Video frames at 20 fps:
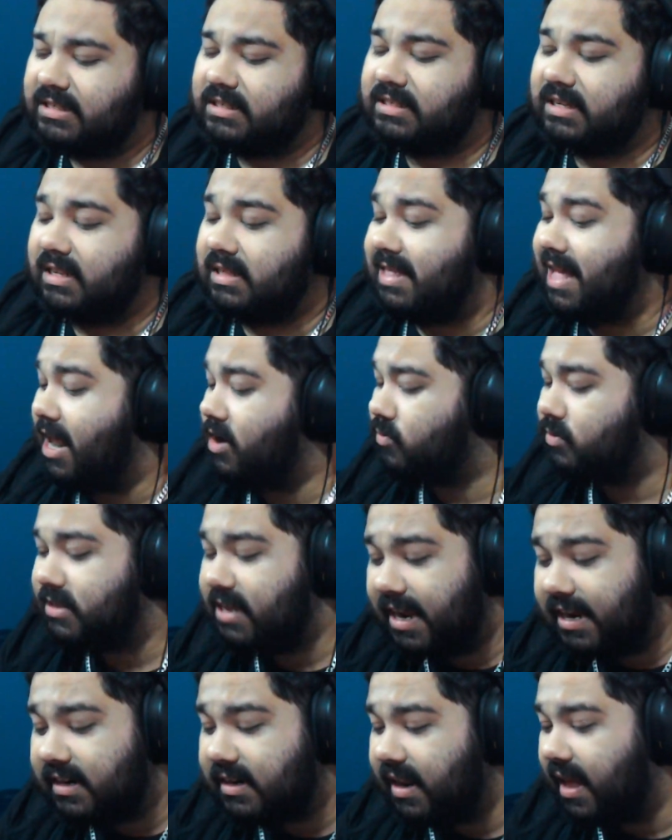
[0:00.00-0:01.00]
that'll
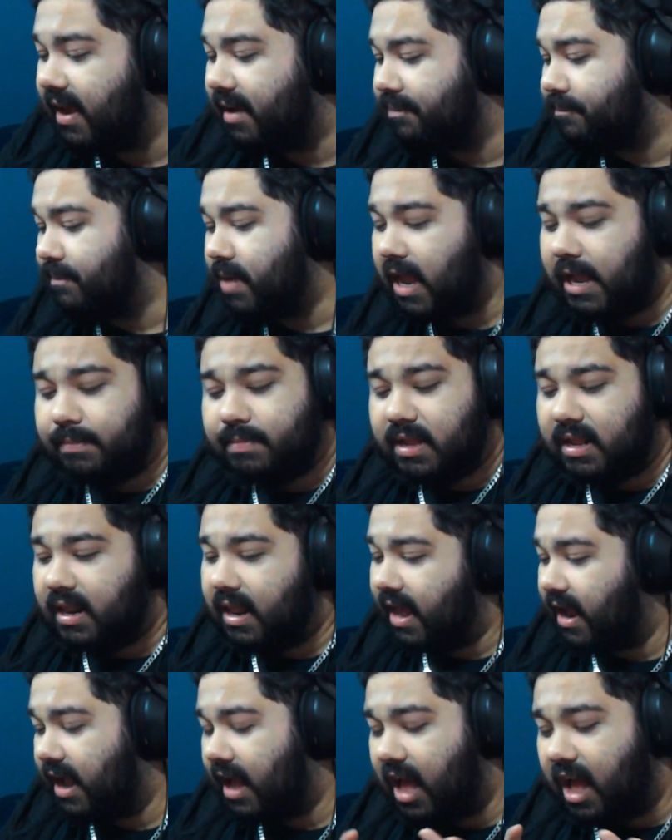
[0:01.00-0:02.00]
take like maybe
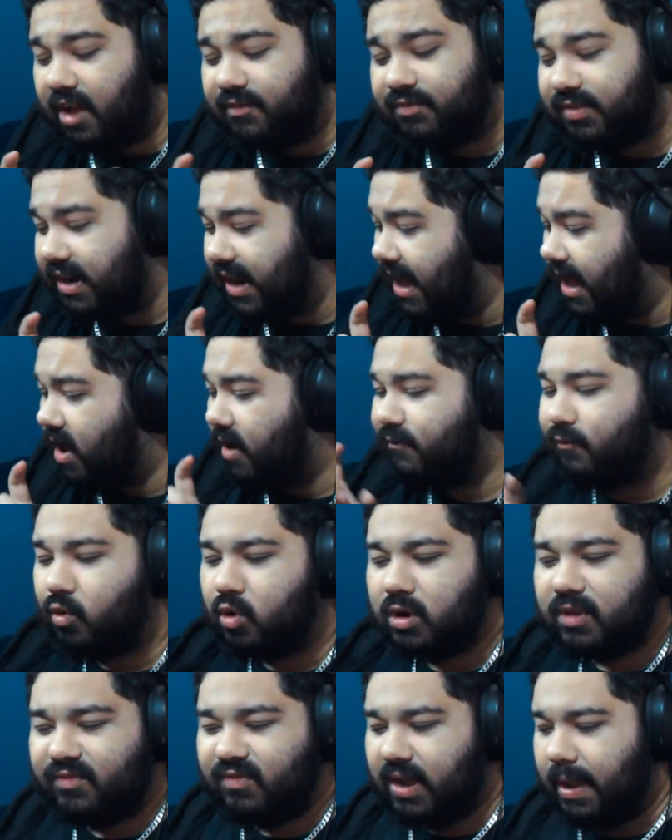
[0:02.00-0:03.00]
like half an hour,
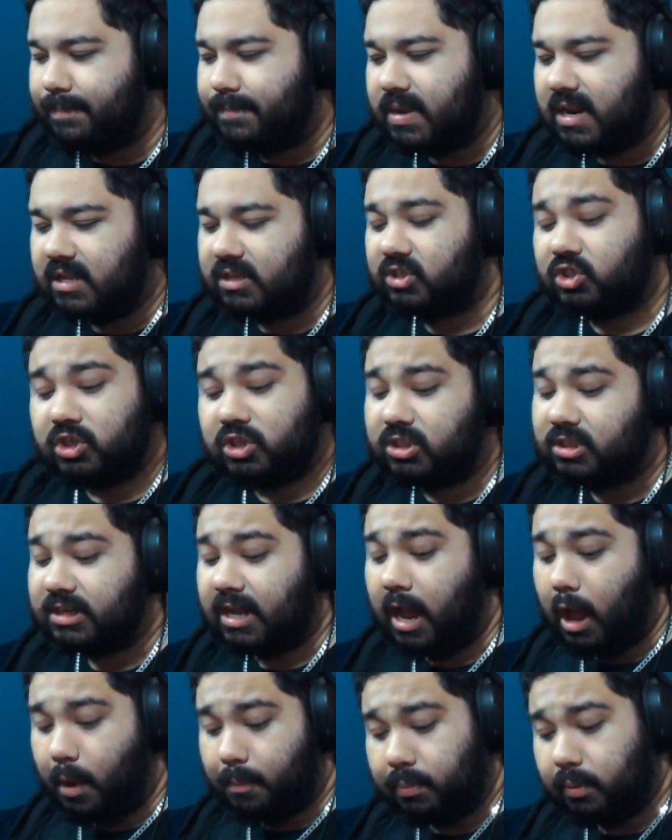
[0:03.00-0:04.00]
45 minutes just to
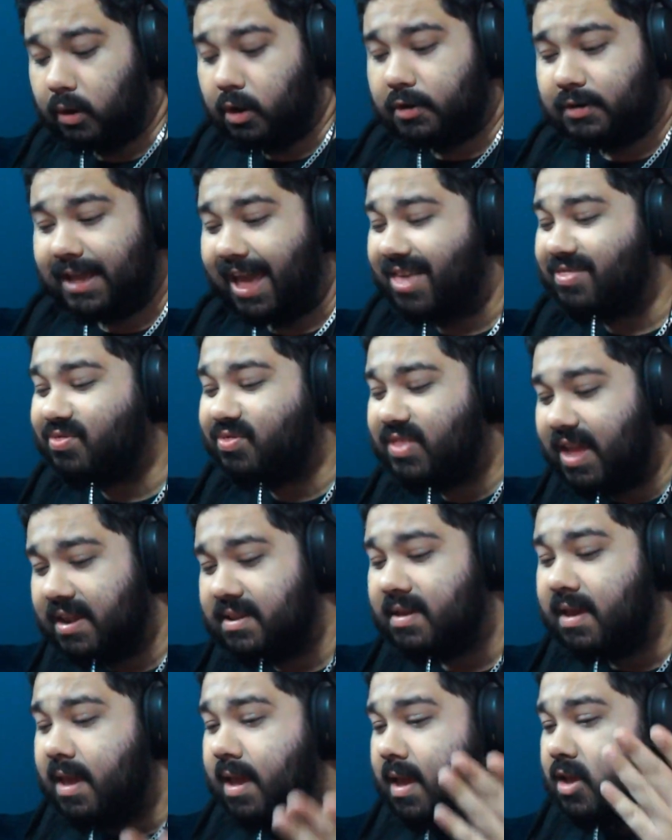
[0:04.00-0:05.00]
upload, and then
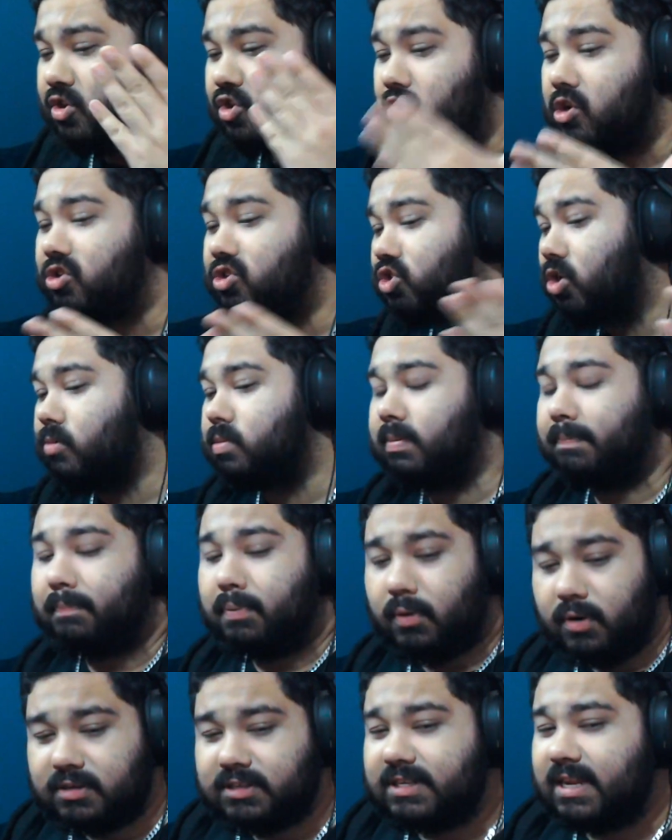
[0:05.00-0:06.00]
YouTube's
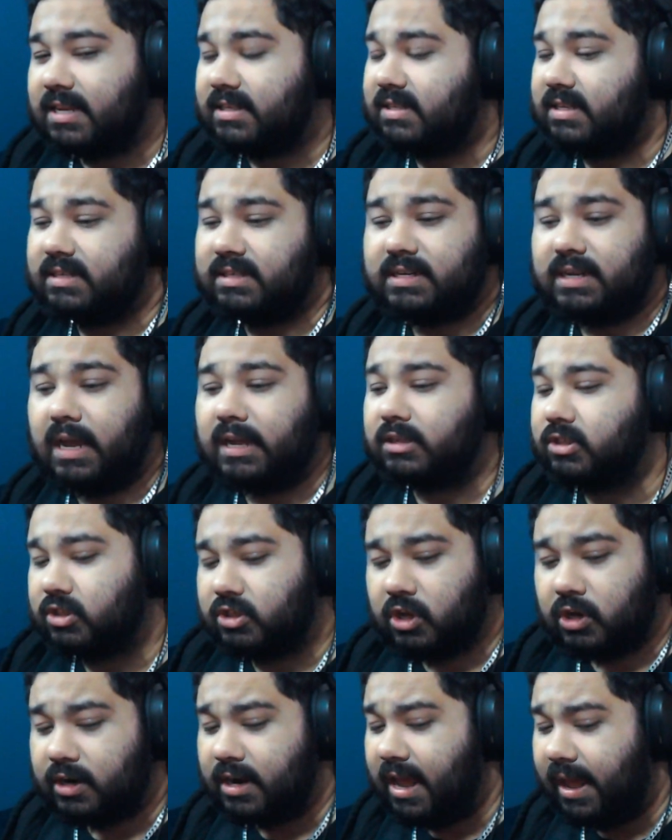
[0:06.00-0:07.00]
processing takes
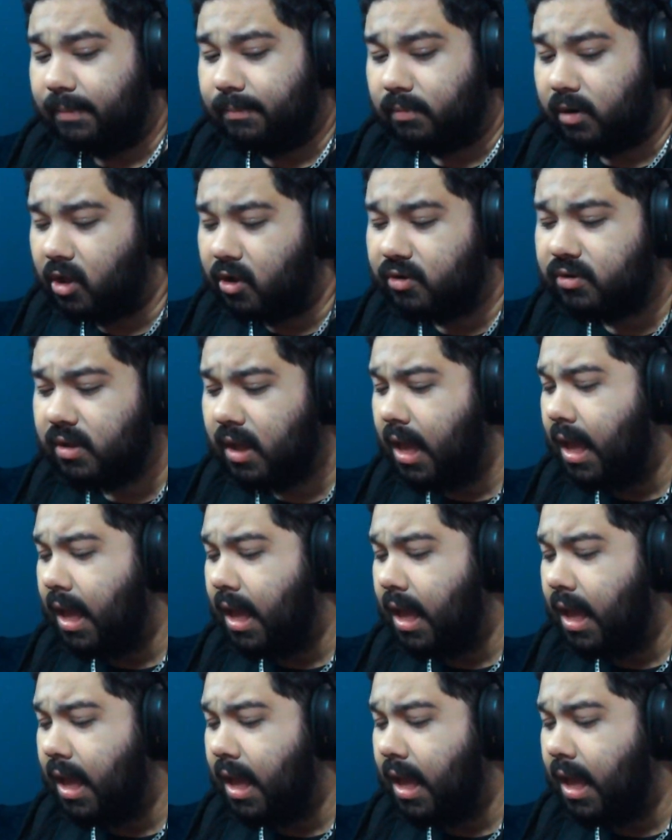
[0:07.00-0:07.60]
so damn long.